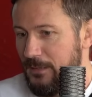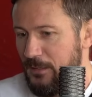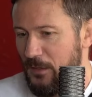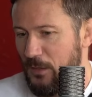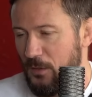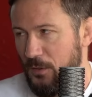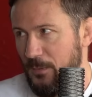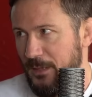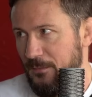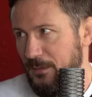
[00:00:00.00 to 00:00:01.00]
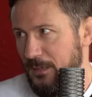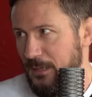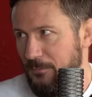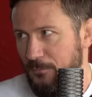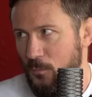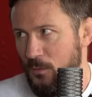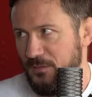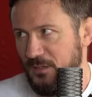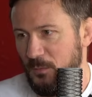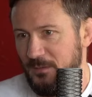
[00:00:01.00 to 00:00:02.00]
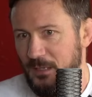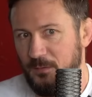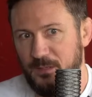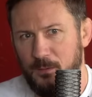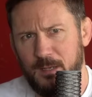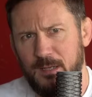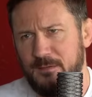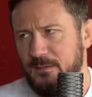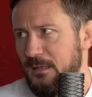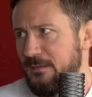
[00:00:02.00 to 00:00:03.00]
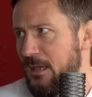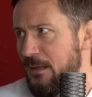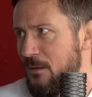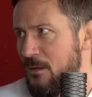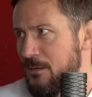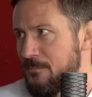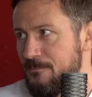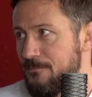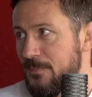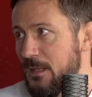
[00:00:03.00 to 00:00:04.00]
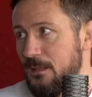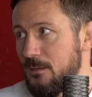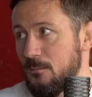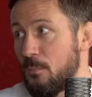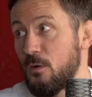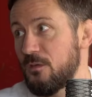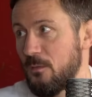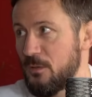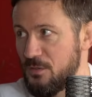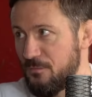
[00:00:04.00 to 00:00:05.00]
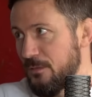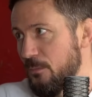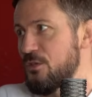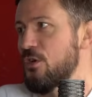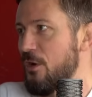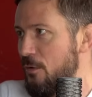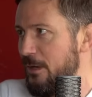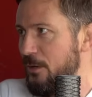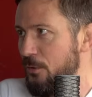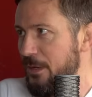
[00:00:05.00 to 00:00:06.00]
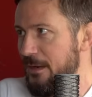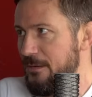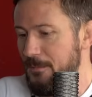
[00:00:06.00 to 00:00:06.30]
You're not going to win at 4 or 6 weeks out. Say, okay, let's add on boxing, which you're not really good at.